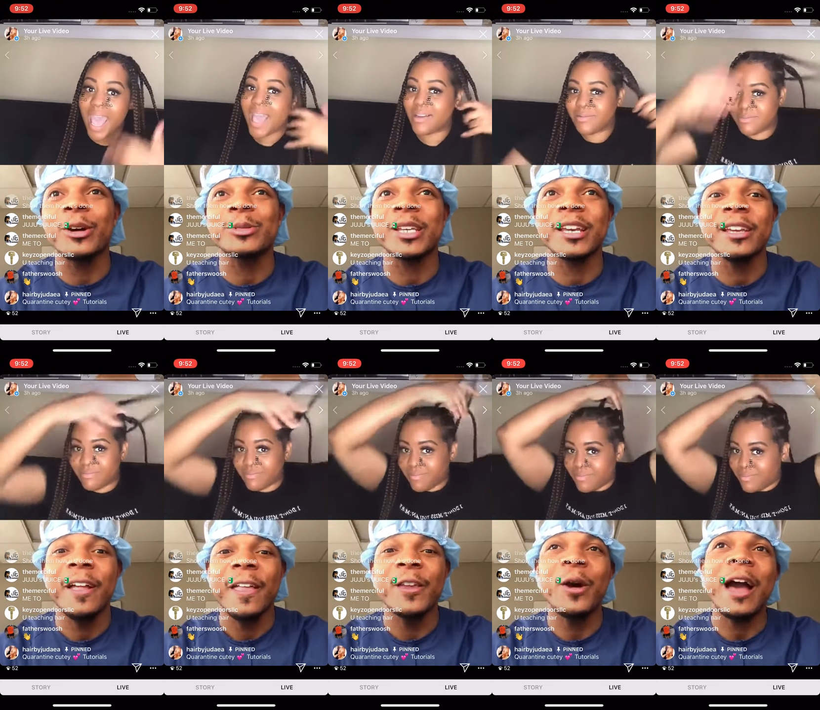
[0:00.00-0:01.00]
Speaker 1: I'm saying. You
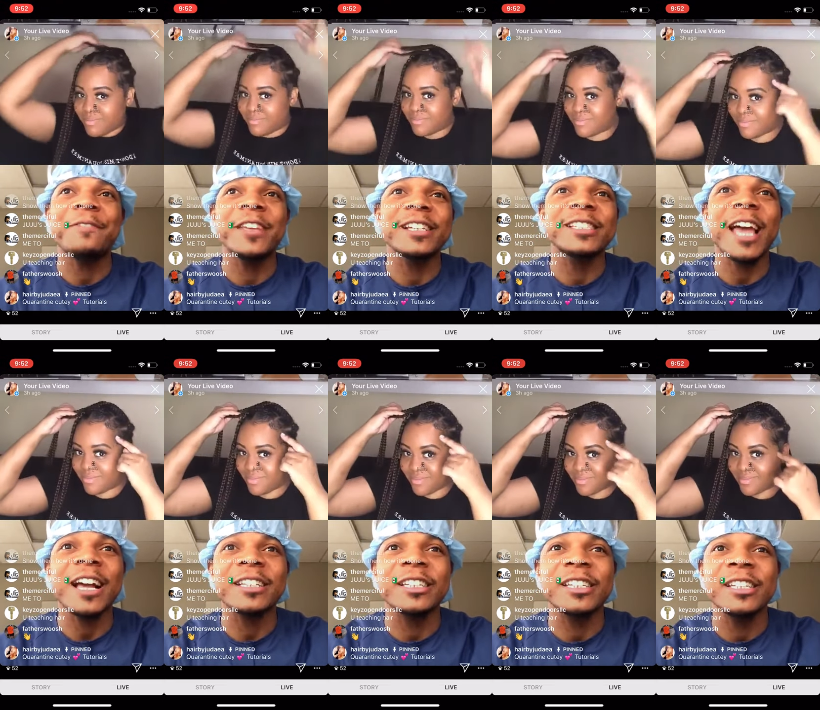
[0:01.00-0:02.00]
don't have to
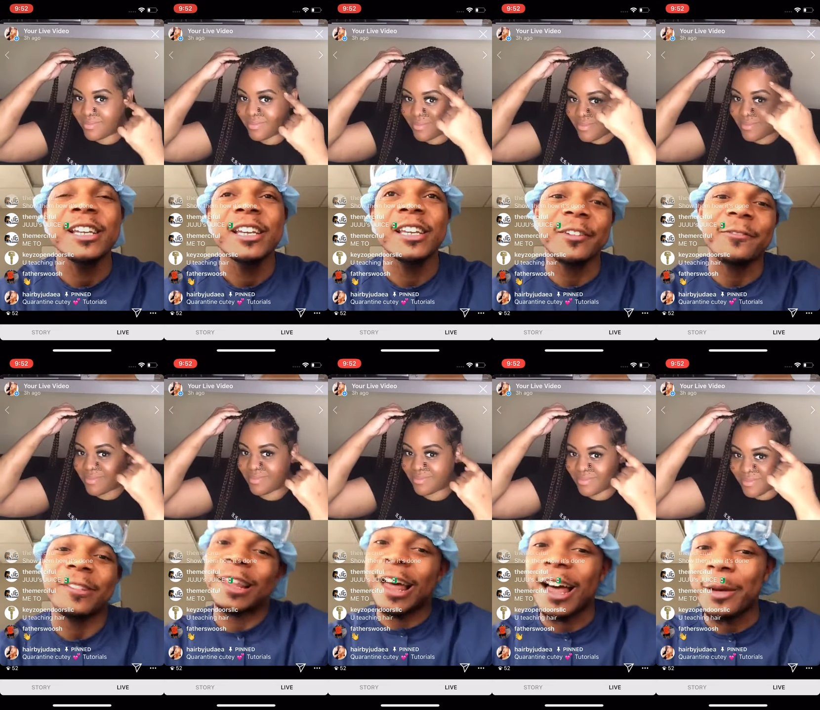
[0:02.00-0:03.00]
exactly get
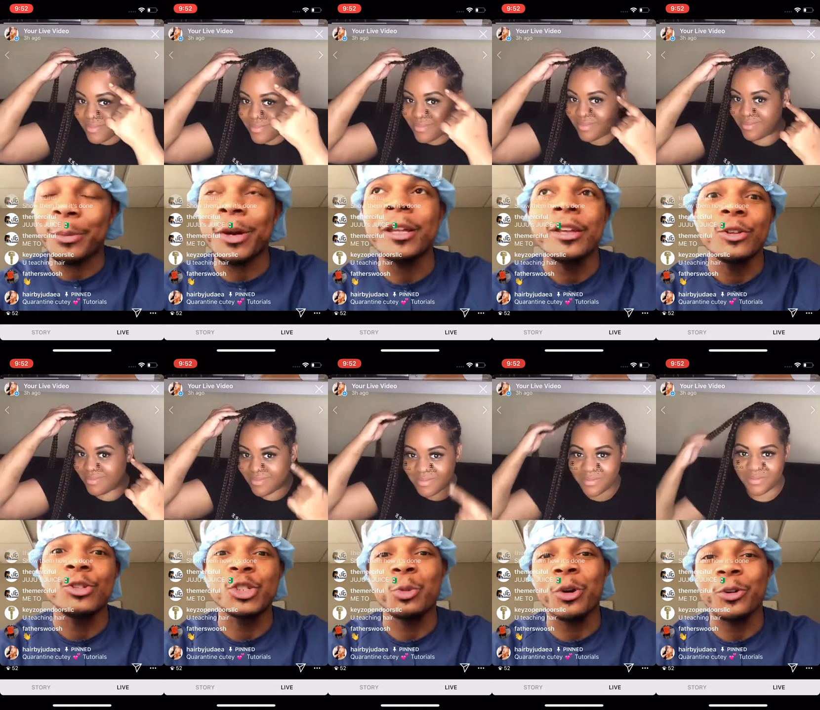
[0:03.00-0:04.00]
fly, but you just
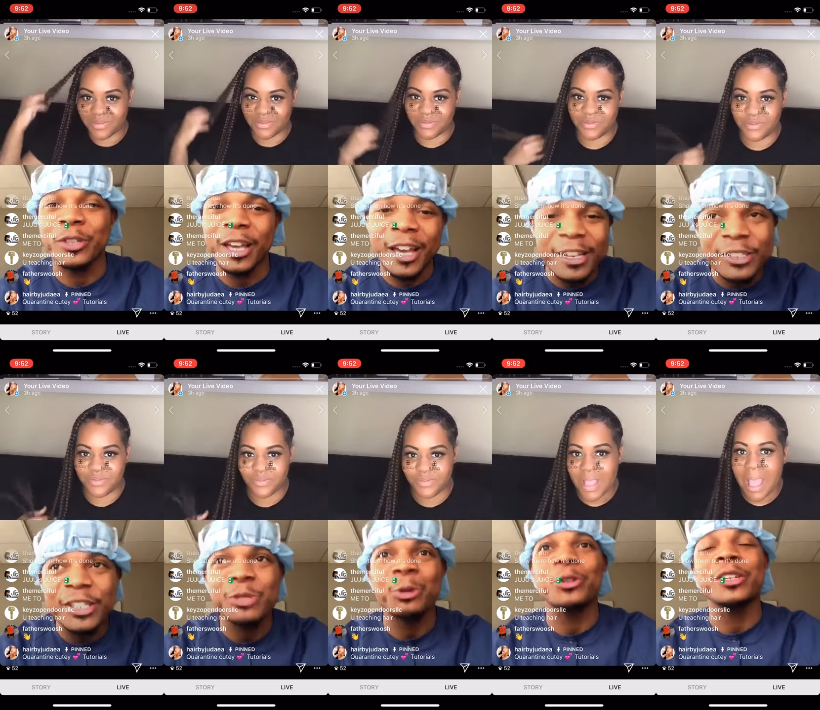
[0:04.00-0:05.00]
work on your edges.
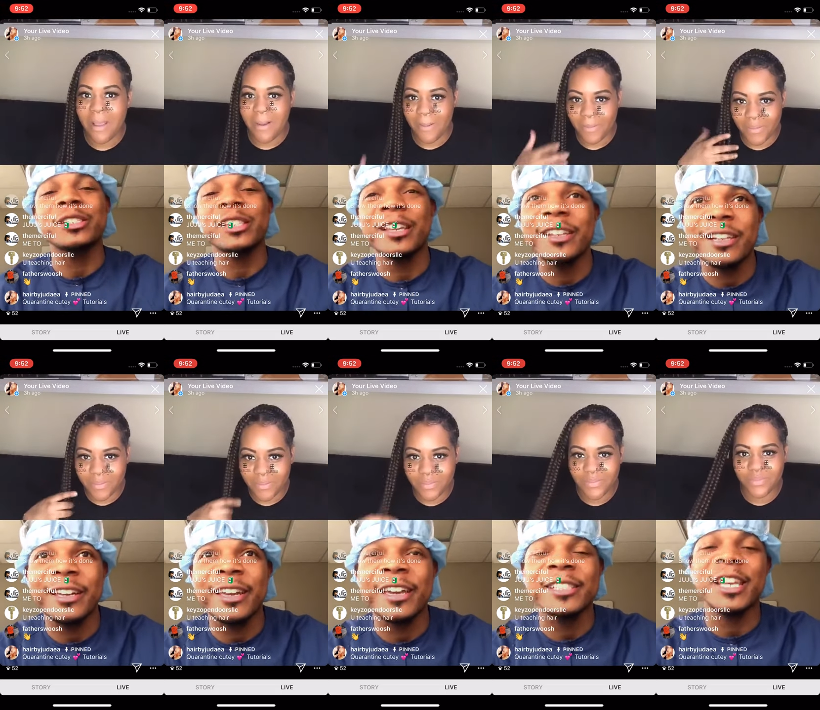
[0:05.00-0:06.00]
Work on your
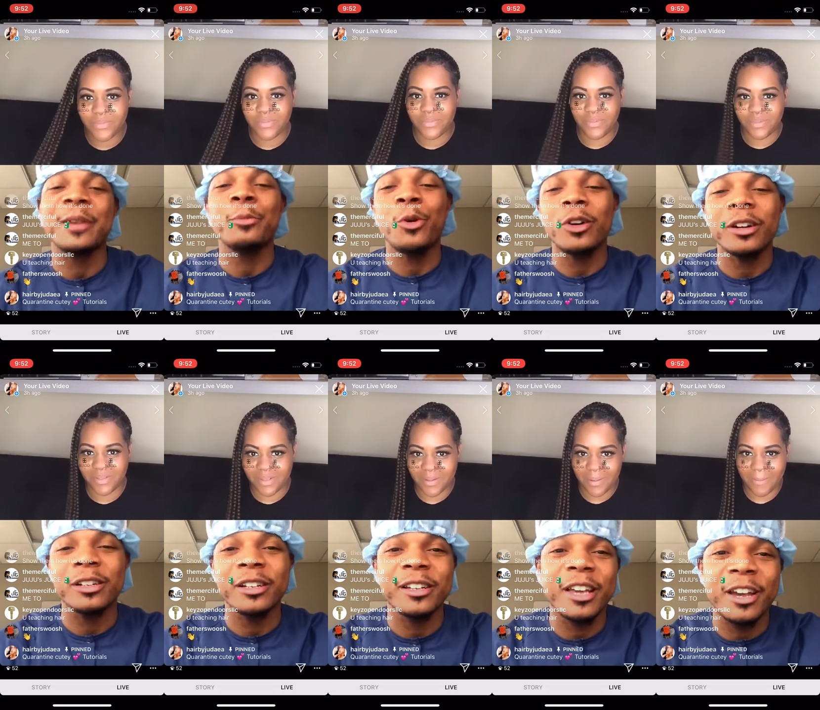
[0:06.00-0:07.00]
skincare. Take more good
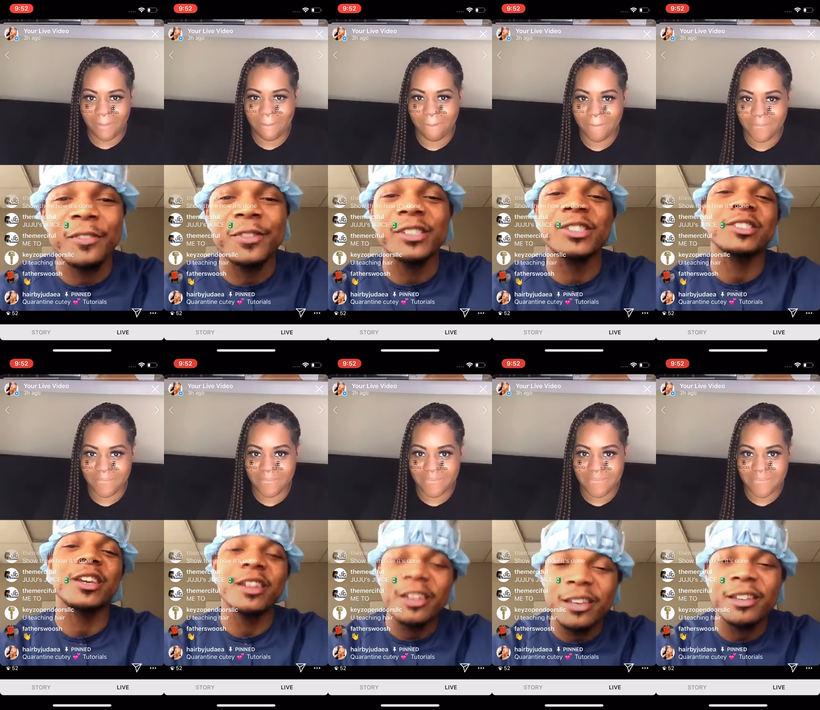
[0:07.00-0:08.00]
care of your
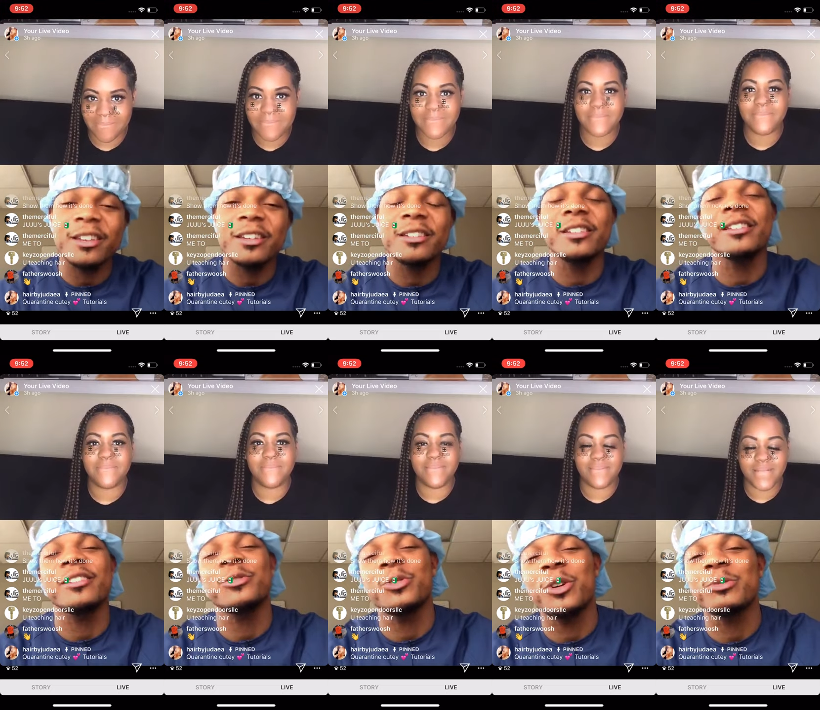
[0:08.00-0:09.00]
skin, and you
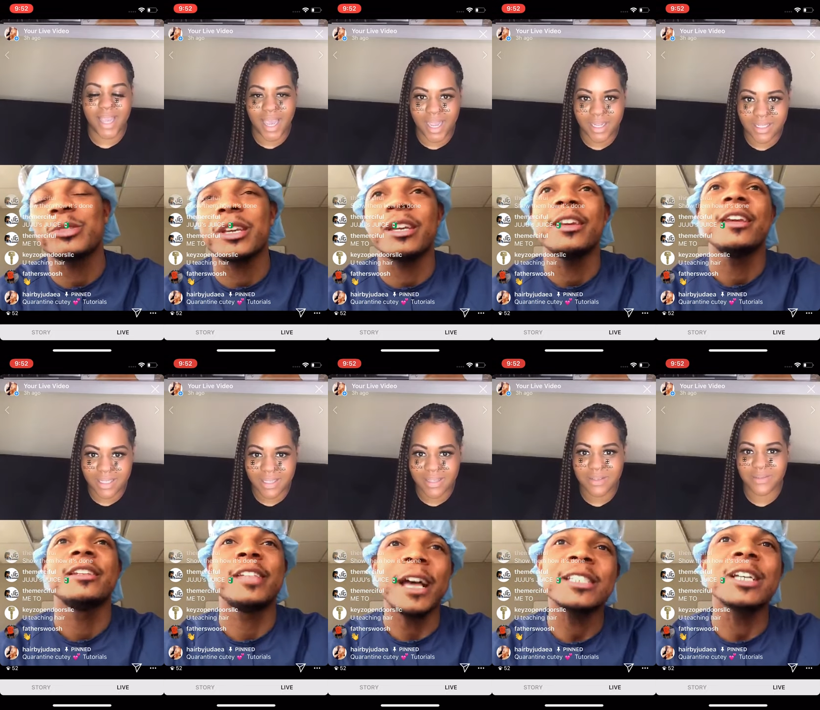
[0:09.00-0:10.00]
know what I'm saying.
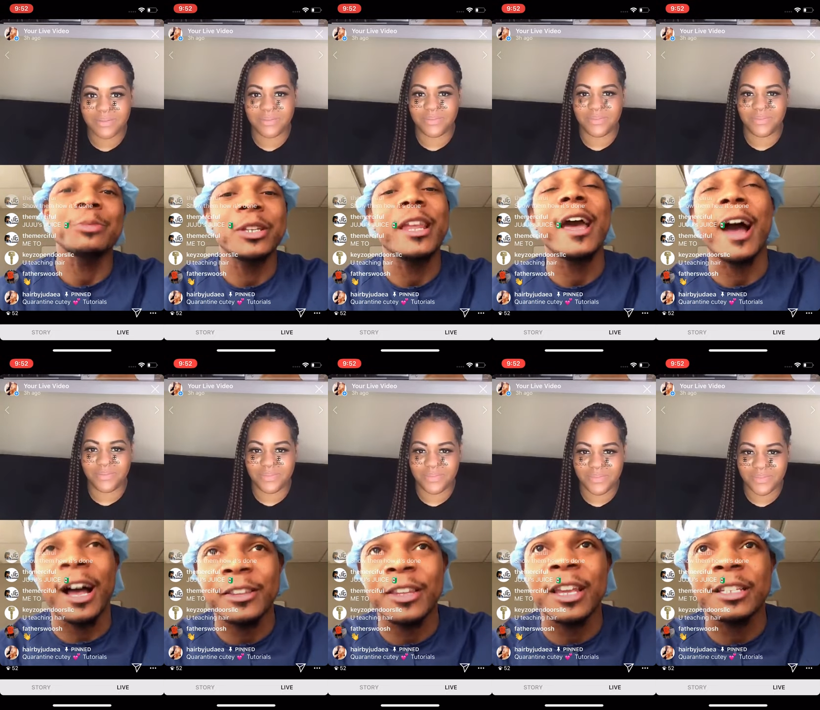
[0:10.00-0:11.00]
That's something that I
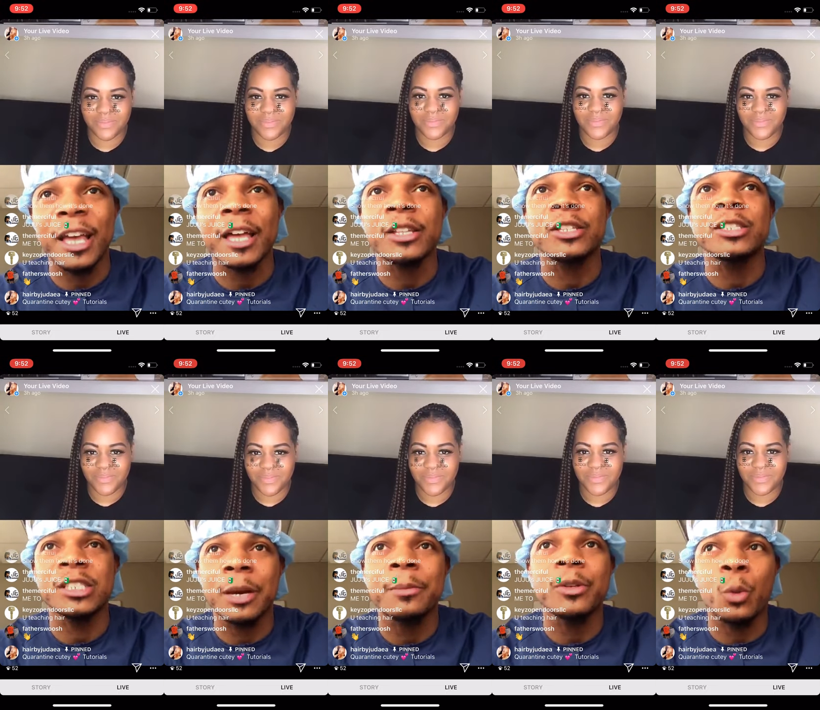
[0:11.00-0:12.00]
think that
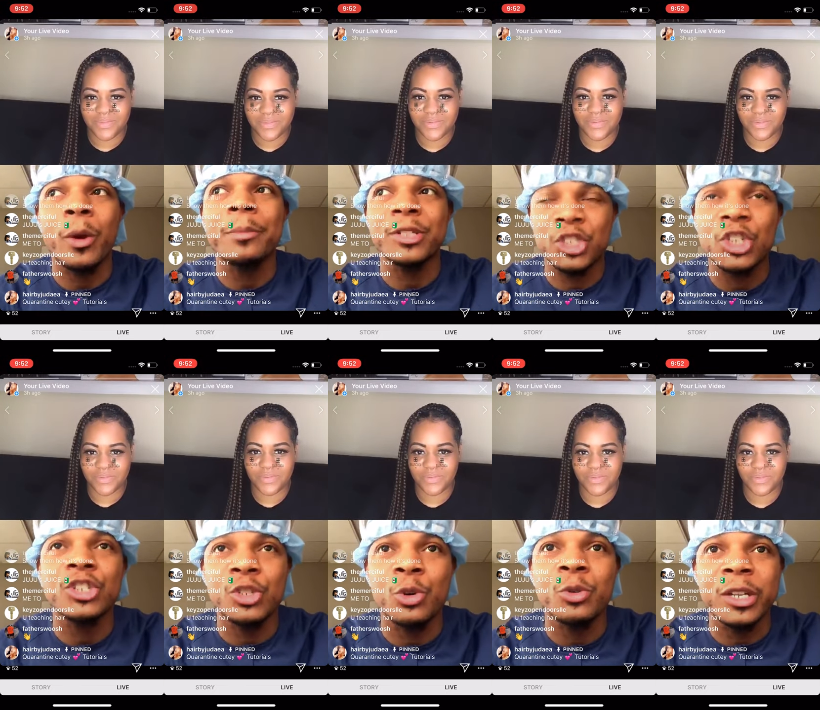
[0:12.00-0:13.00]
some the women should
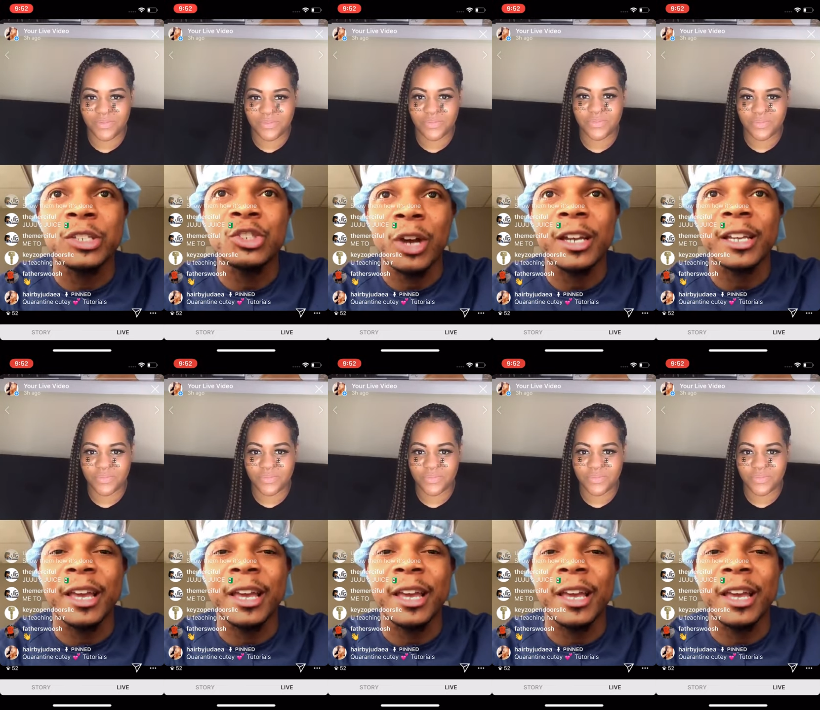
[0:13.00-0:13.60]
do than try to get